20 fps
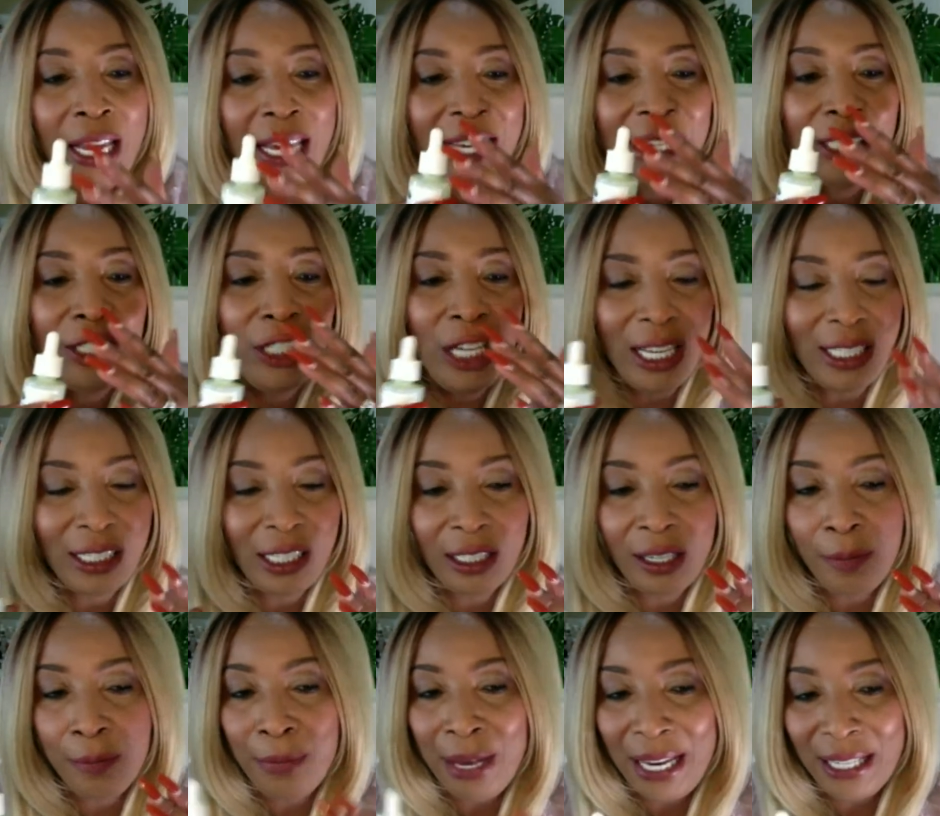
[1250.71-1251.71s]
It's just
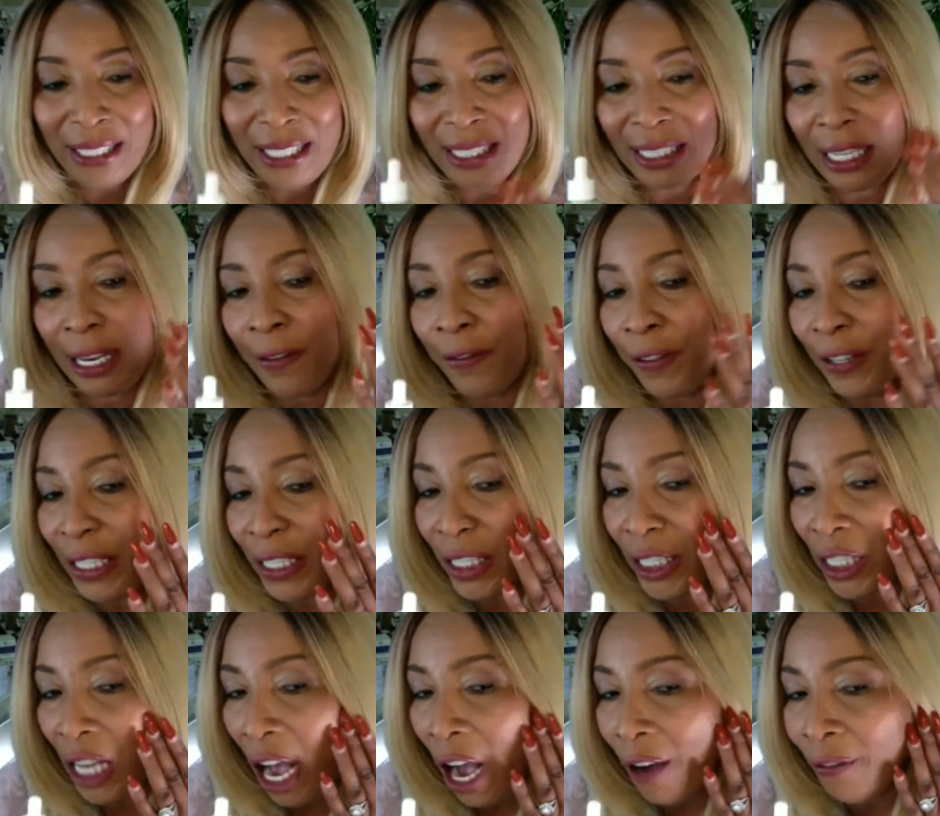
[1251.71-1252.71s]
gonna make the skin feel
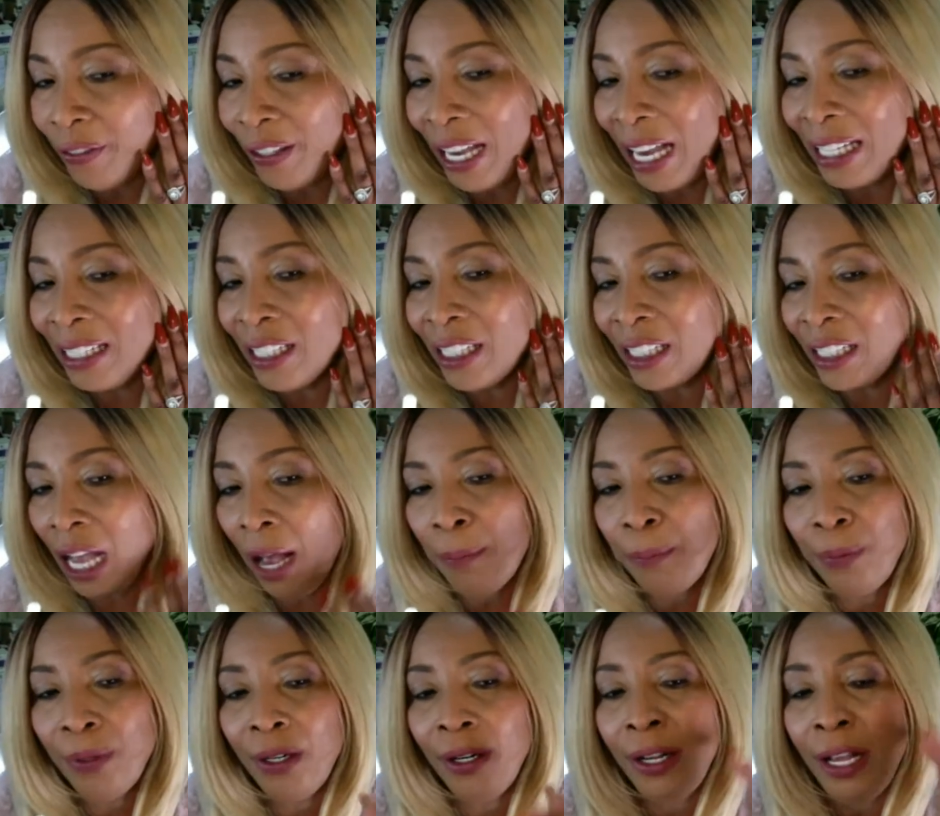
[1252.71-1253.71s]
soft and
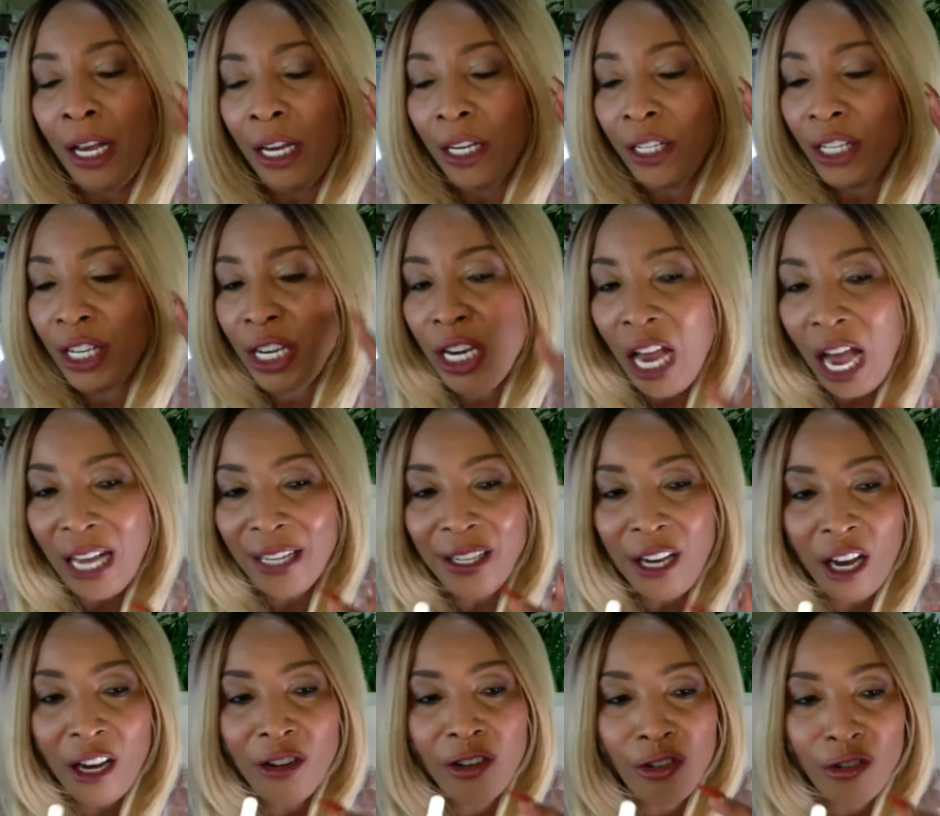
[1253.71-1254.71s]
supple,
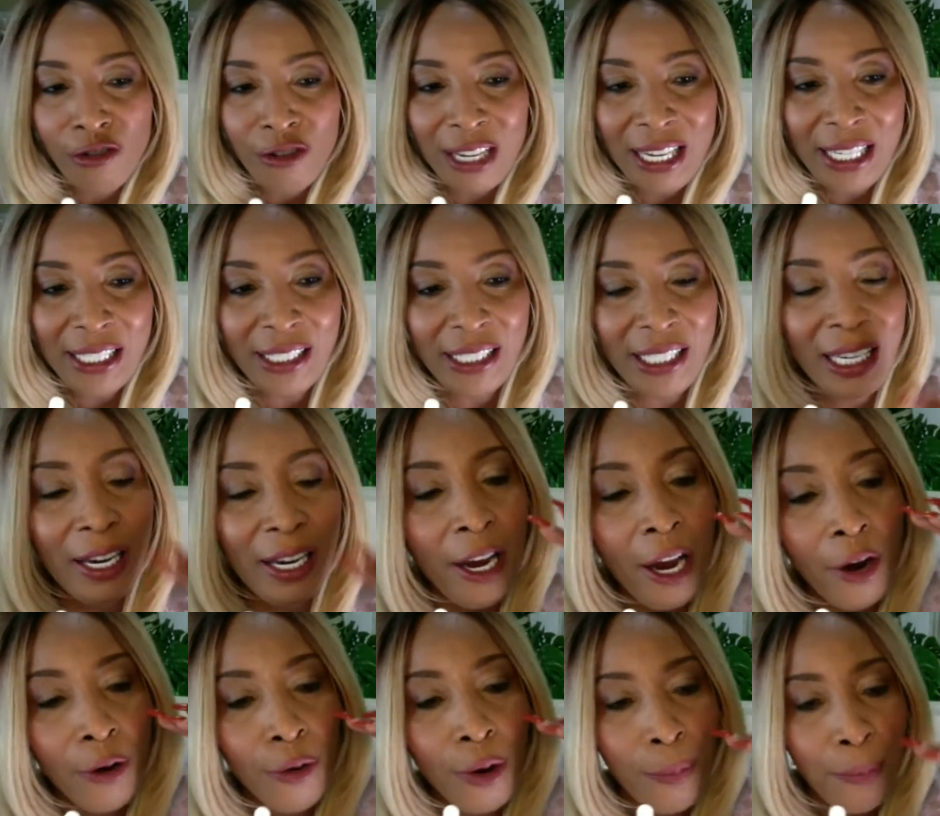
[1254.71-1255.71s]
non-greasy,
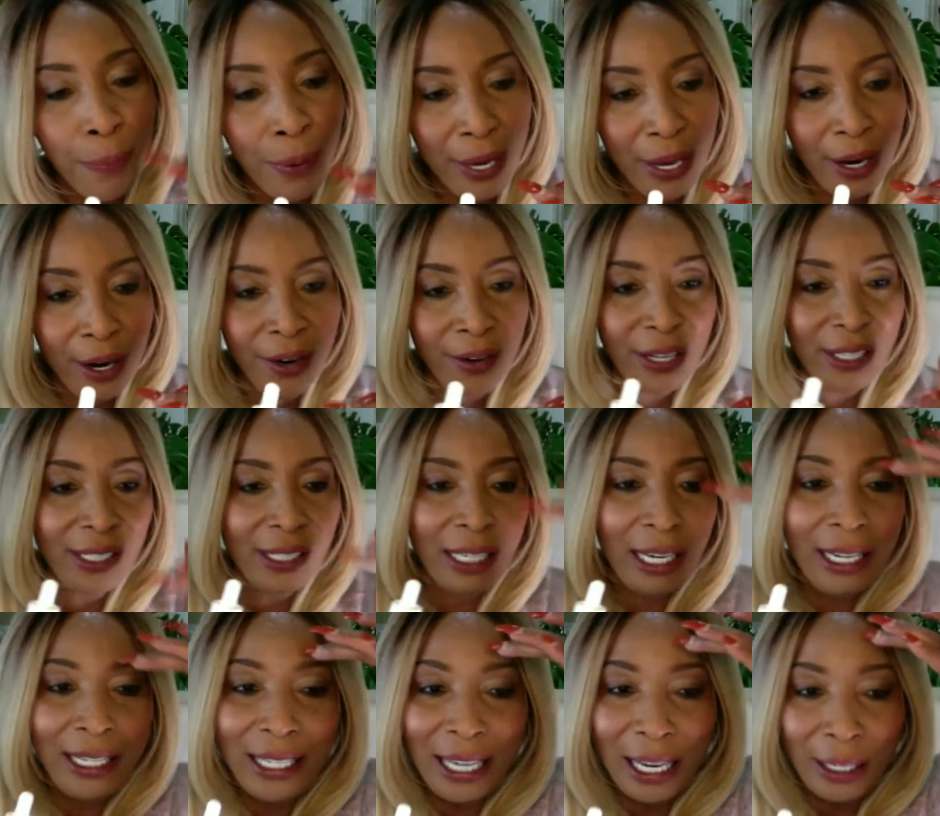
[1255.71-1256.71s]
repair the
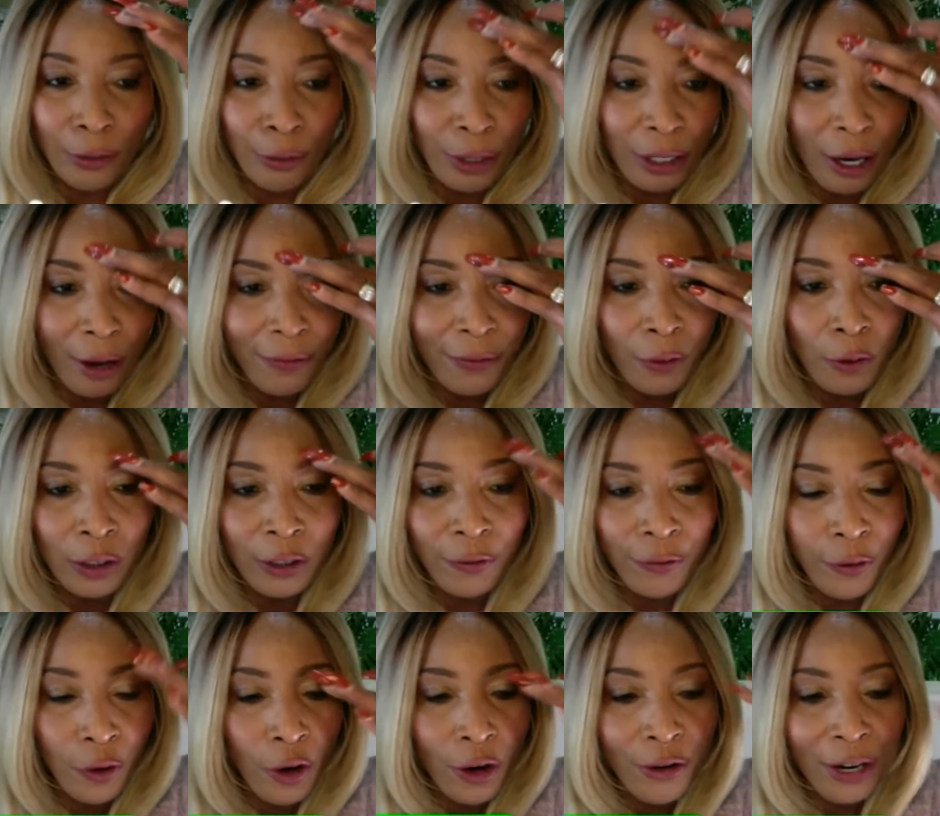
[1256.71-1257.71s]
skin, get rid of those
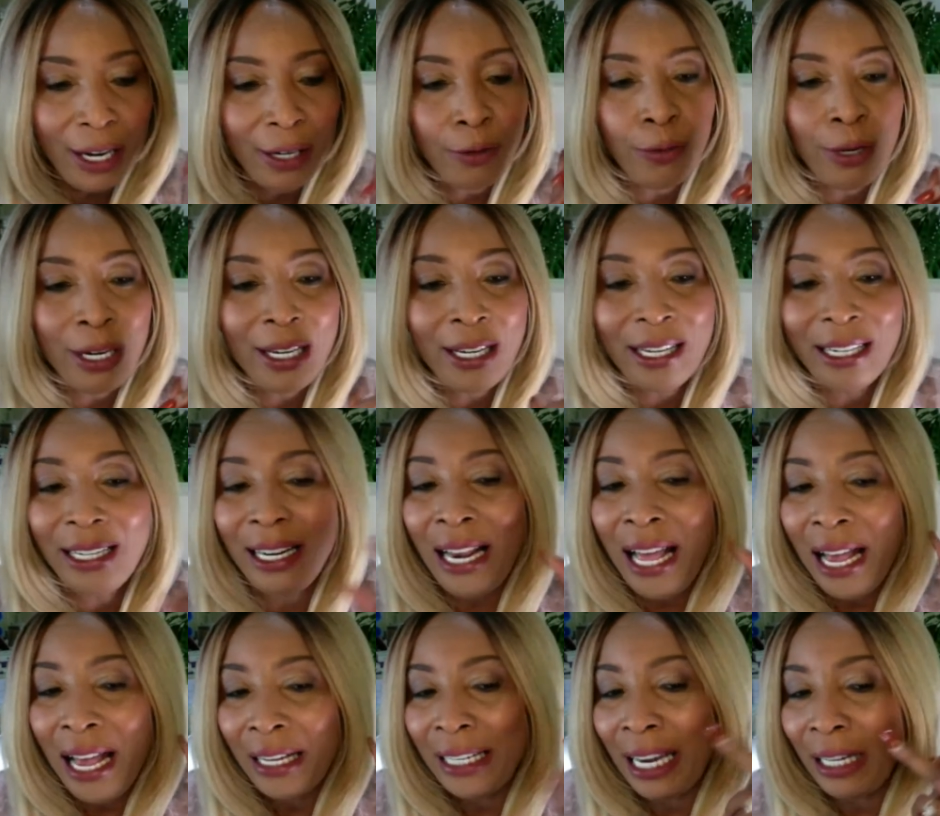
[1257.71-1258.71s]
forehead wrinkles,
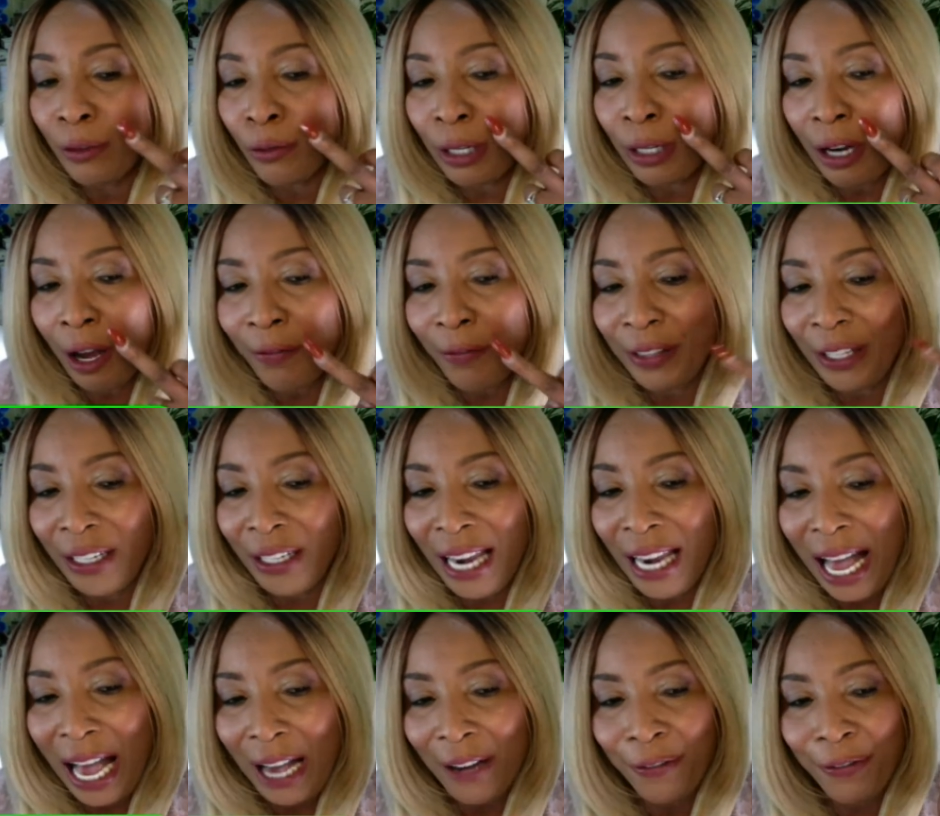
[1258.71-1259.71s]
get rid of the
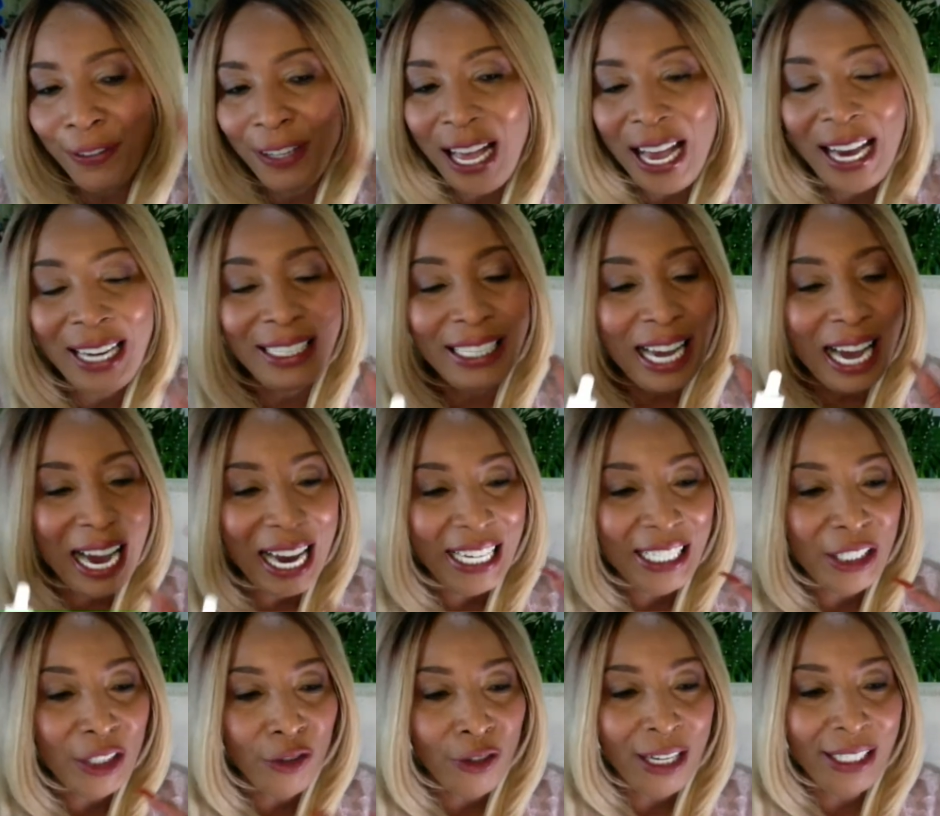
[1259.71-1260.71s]
laugh line,
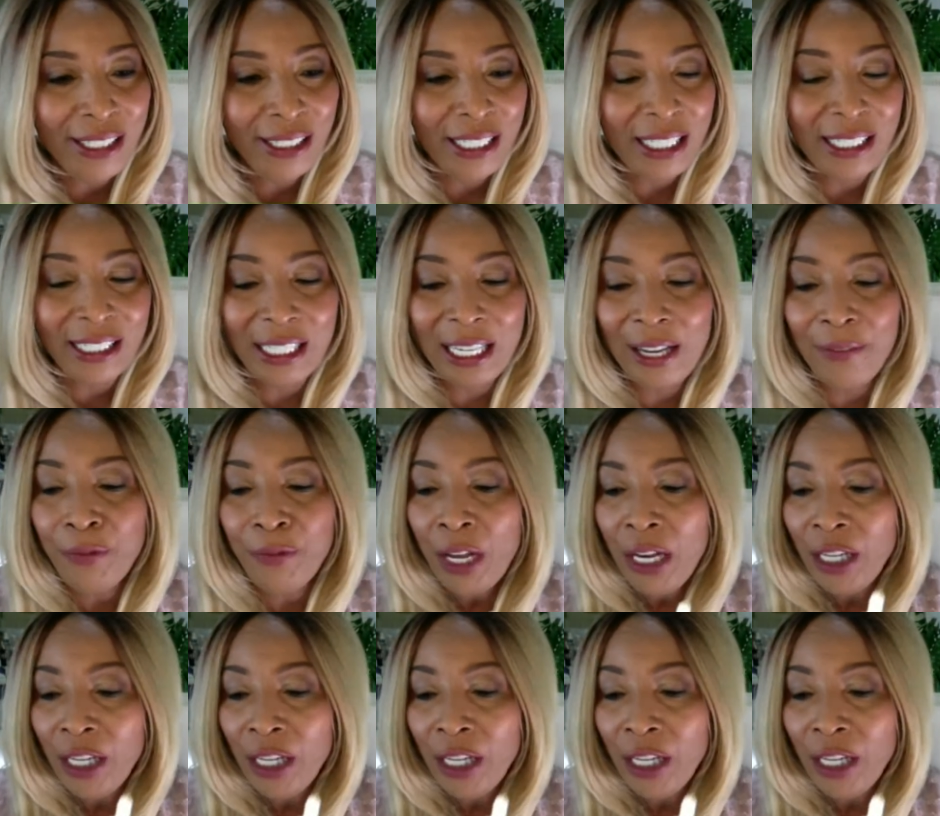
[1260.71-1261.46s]
hydrates the skin,